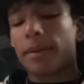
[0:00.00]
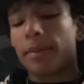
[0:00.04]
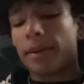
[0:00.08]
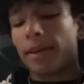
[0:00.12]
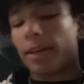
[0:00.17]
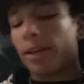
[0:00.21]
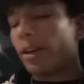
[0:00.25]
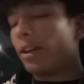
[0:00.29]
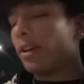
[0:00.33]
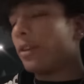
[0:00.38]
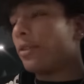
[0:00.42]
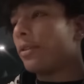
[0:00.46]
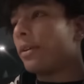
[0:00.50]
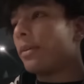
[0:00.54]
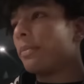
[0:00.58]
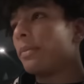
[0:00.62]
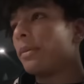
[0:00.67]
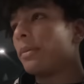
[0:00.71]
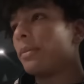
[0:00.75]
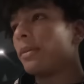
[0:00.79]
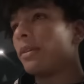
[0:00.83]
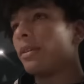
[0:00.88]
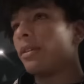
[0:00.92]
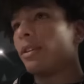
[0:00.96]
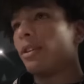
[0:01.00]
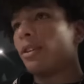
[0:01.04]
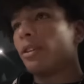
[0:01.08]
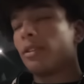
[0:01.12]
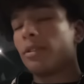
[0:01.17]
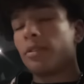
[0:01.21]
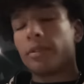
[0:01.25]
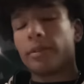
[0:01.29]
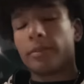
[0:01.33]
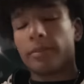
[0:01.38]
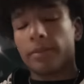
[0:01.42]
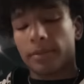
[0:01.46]
baby, you're gonna rip the bill. You're
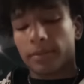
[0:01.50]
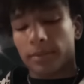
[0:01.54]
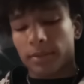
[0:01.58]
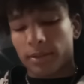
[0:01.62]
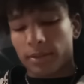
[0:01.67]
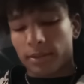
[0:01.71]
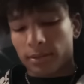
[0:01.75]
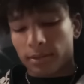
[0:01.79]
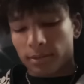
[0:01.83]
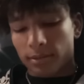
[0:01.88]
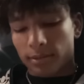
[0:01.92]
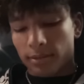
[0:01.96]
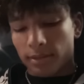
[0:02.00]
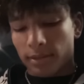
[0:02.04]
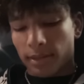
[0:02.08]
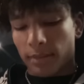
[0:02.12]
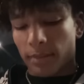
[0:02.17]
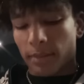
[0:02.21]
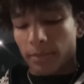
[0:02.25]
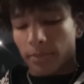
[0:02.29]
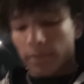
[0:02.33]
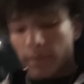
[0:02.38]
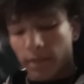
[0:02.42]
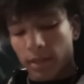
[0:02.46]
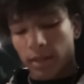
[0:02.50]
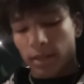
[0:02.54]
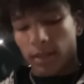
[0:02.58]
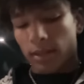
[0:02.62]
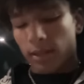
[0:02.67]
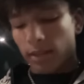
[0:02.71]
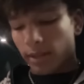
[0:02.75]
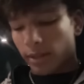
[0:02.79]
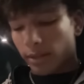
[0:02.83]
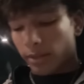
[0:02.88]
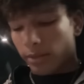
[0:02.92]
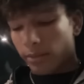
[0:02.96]
gonna rip the bill. Let me put it
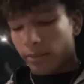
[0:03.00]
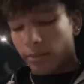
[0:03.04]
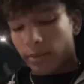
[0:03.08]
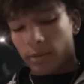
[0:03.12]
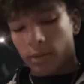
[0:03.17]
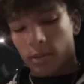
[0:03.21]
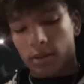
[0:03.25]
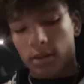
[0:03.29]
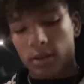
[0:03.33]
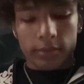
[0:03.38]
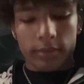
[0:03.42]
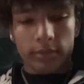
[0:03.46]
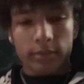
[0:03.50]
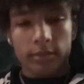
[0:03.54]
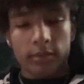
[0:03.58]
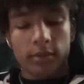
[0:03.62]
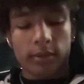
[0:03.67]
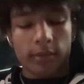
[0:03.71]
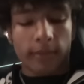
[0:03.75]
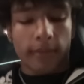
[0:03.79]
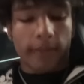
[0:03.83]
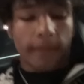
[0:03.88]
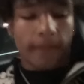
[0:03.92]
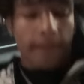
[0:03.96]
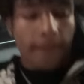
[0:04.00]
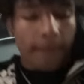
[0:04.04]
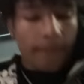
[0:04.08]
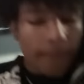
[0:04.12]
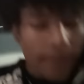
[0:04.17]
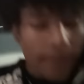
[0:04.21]
in your purse. Okay, but I'm